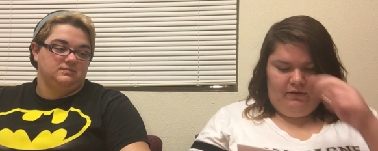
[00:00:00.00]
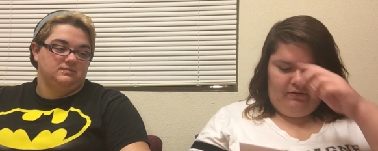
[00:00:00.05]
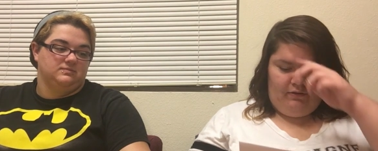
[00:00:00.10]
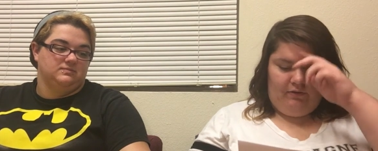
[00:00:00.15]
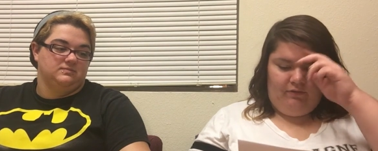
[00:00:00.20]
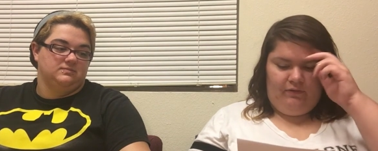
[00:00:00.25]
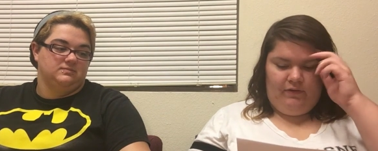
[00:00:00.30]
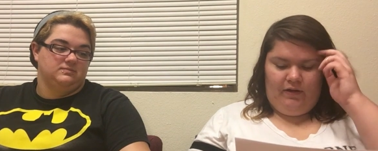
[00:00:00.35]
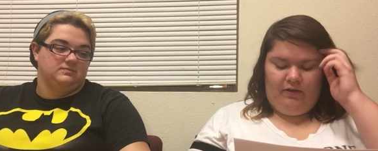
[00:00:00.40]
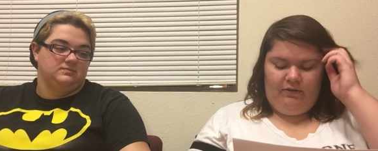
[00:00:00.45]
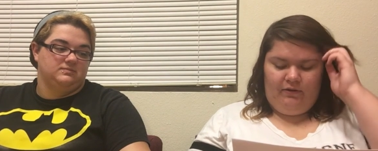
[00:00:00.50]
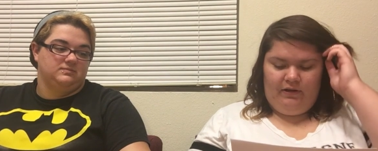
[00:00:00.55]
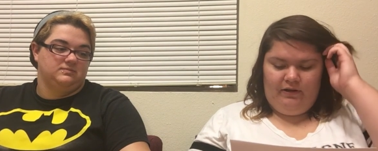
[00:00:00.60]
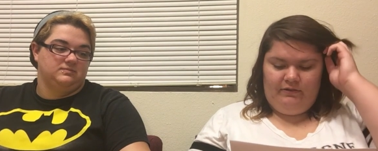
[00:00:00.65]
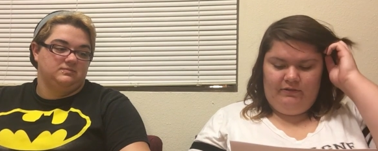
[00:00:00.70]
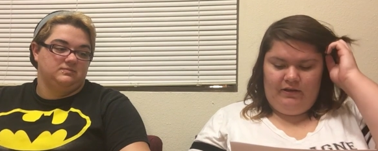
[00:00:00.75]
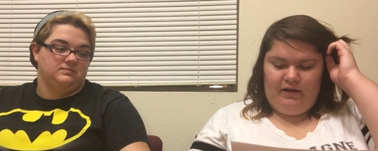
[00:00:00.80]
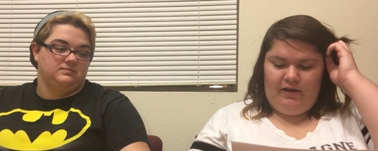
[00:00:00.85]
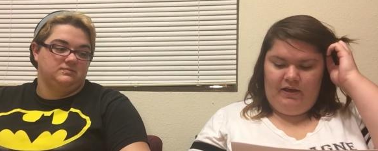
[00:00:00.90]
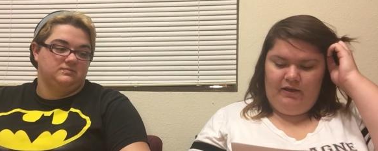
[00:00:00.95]
Speaker 1: Their father
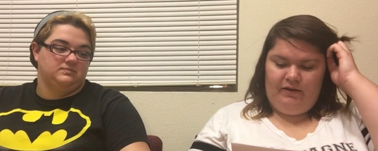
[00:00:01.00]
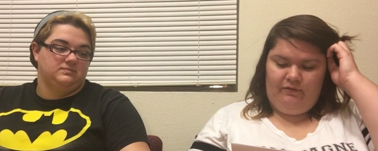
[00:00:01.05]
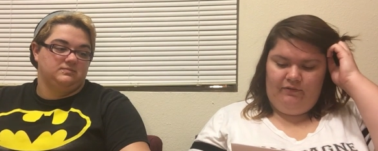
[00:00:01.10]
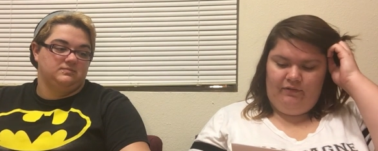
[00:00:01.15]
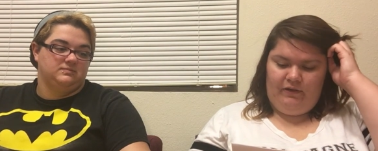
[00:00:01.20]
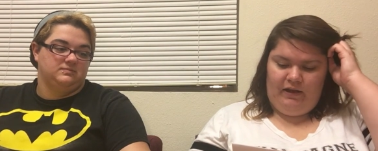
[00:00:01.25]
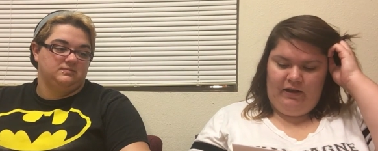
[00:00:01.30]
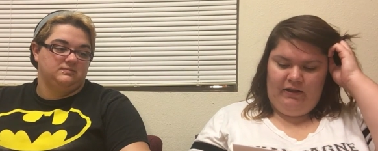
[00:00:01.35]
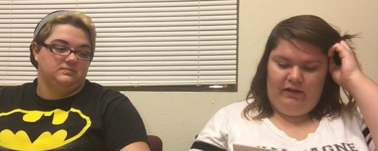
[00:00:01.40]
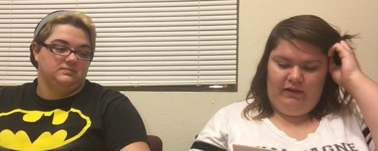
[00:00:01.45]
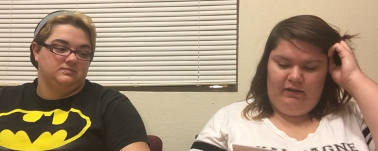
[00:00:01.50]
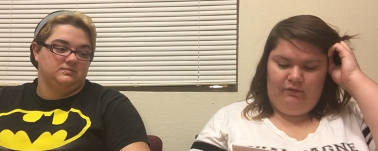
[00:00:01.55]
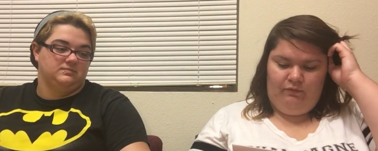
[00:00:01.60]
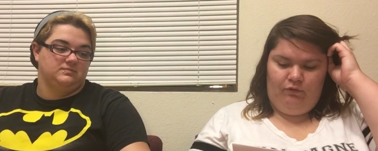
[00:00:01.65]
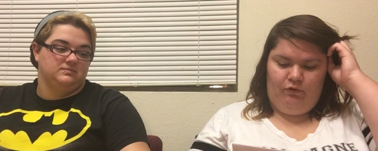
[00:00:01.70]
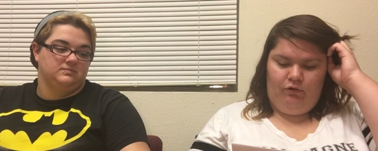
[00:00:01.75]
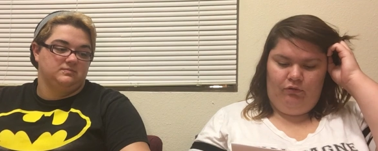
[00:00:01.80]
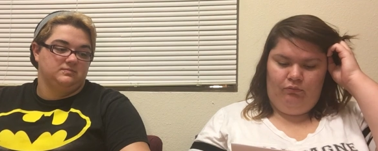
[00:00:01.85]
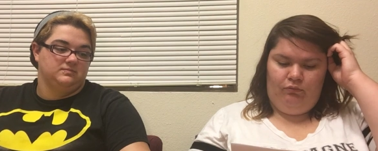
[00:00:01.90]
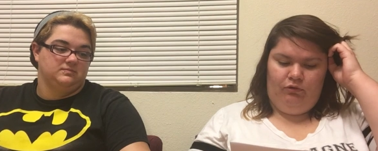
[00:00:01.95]
had died fighting in
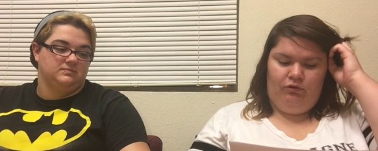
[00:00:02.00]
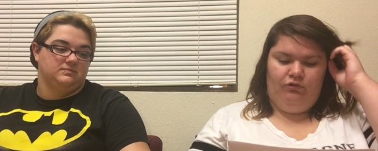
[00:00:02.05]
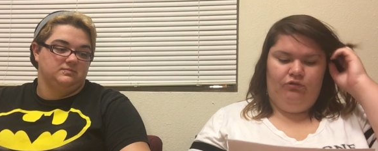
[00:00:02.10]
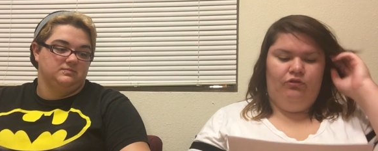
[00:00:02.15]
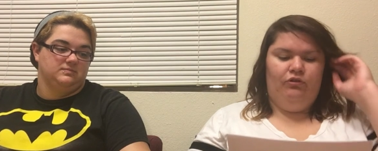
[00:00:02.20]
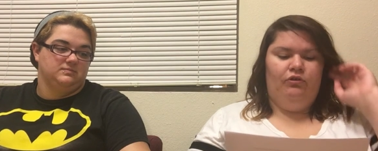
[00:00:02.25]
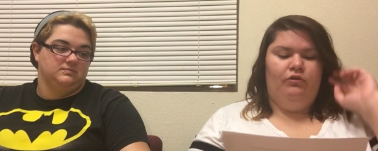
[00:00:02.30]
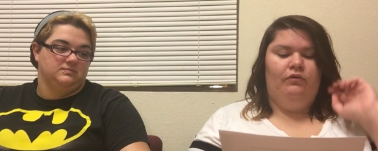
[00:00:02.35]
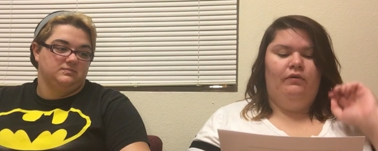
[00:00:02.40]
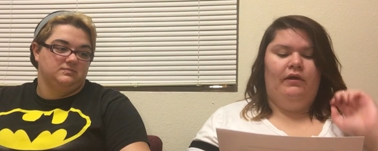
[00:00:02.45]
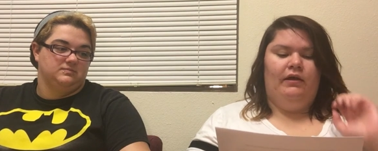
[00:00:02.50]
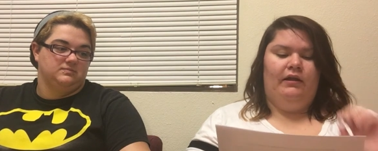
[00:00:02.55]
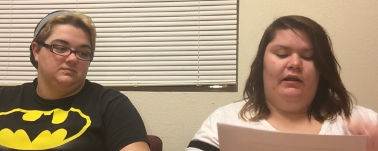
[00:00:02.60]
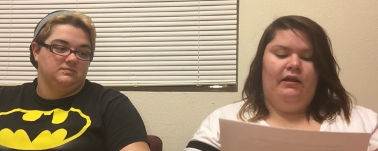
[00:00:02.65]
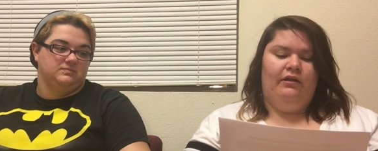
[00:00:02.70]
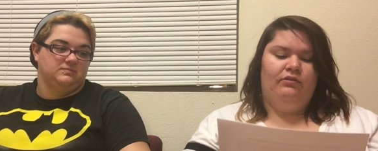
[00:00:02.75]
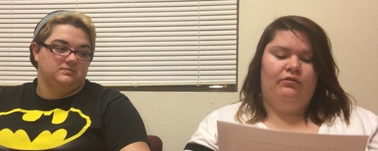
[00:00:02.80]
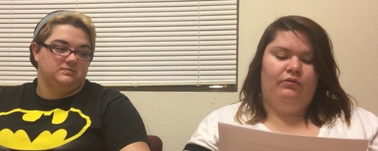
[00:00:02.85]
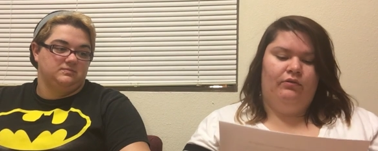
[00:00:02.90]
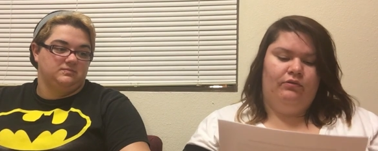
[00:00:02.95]
World War Two, and
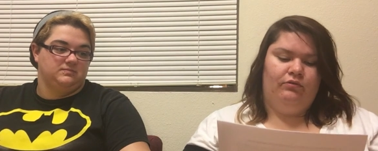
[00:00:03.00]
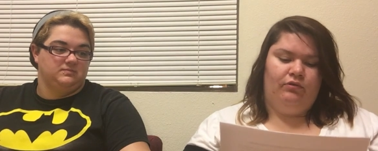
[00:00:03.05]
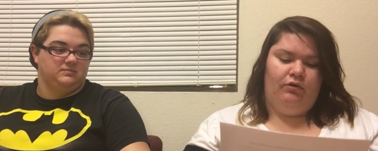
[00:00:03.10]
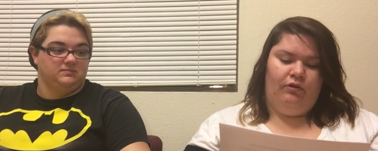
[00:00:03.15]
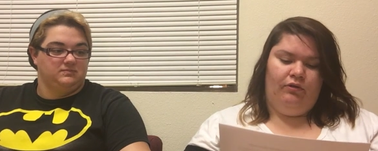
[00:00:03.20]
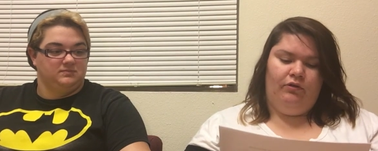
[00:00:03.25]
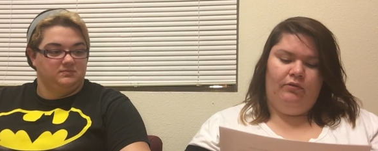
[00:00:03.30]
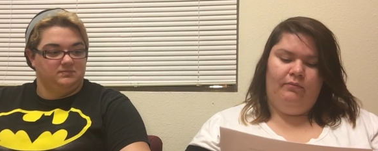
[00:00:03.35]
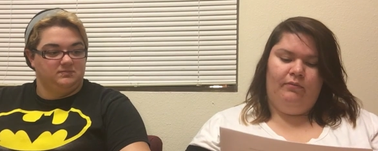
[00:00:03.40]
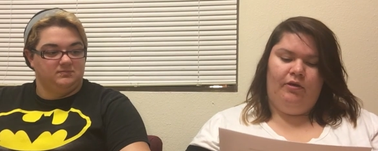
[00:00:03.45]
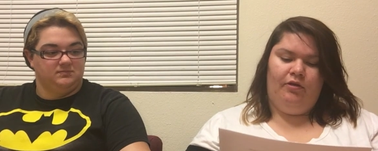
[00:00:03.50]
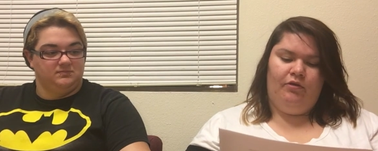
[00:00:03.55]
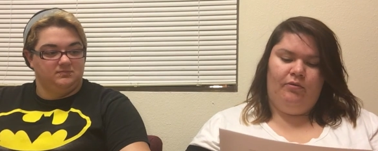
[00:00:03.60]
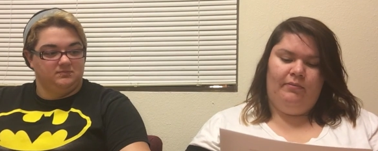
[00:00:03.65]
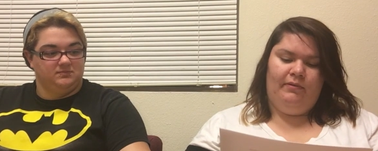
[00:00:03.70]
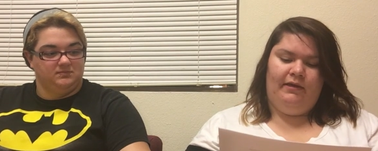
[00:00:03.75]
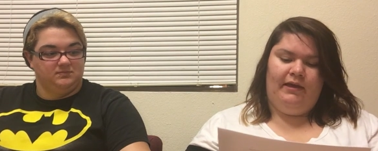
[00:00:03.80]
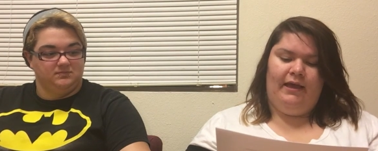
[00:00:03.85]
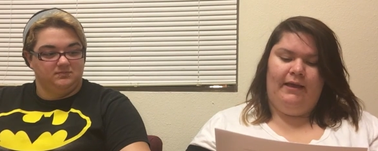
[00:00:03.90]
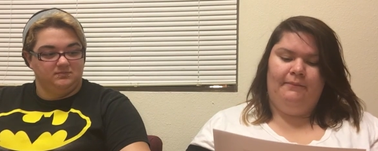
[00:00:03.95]
as a result, their mother
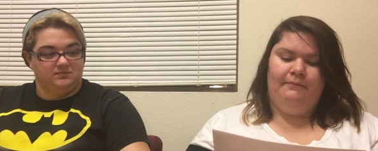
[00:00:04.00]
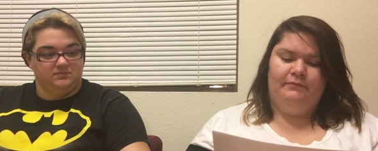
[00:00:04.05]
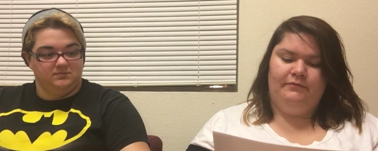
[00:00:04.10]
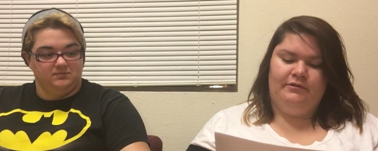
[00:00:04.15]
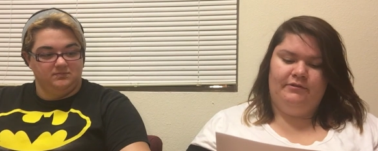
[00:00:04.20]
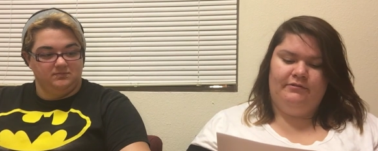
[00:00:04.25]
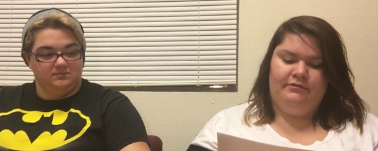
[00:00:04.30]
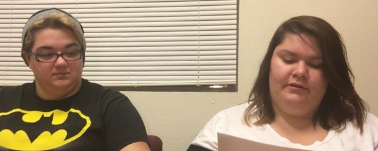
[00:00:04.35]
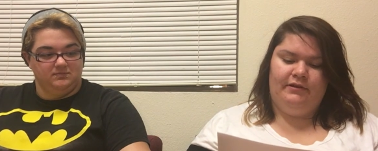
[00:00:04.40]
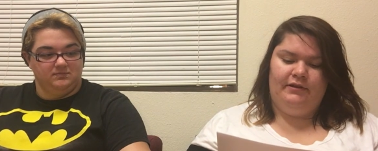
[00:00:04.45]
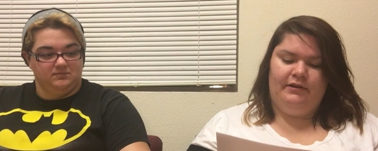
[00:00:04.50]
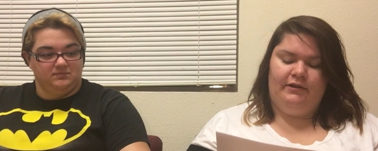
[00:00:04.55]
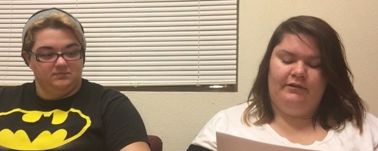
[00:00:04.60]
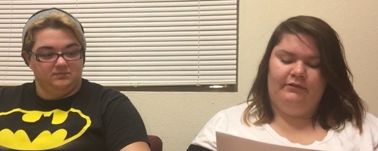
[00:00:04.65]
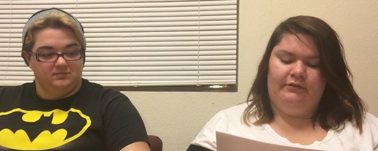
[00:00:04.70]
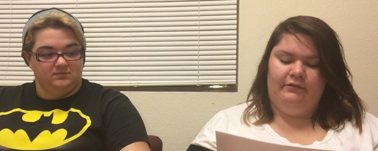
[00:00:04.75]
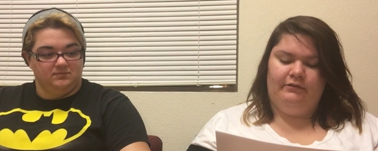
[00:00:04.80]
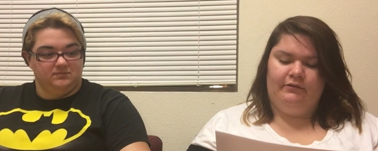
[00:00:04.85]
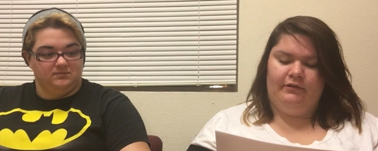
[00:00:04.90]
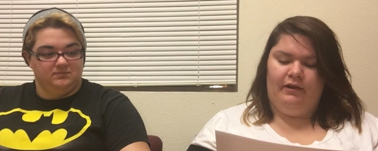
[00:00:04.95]
became distant
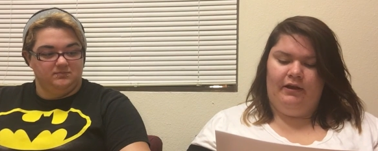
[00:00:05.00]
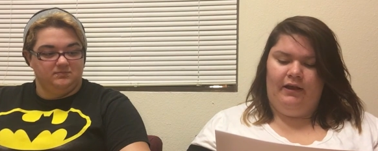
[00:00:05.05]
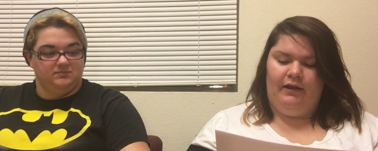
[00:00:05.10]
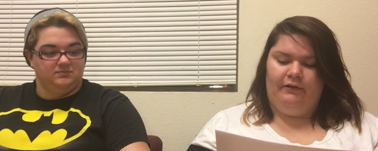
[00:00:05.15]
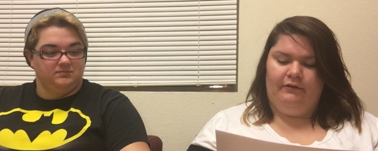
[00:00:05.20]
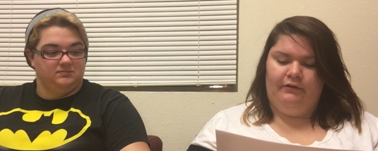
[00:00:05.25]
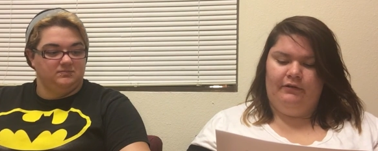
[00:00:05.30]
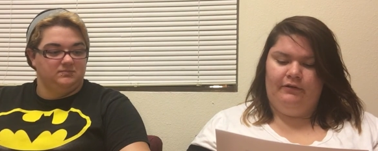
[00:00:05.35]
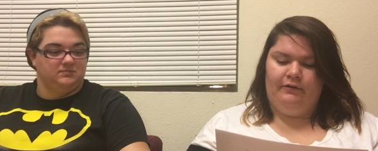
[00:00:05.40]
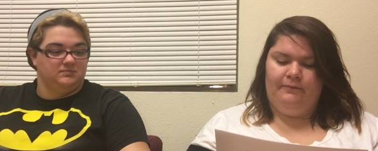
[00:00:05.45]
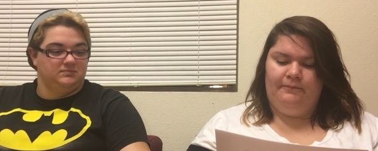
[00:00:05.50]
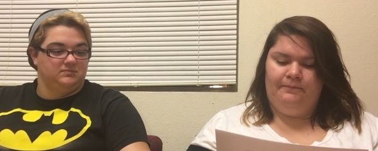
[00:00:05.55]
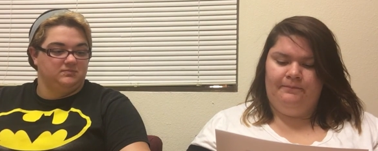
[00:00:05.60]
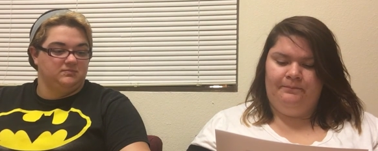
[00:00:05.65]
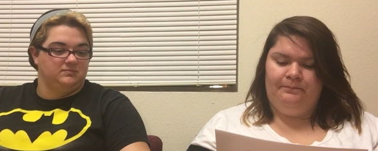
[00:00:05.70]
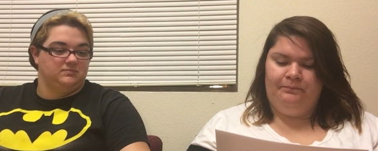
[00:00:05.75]
and disconnected.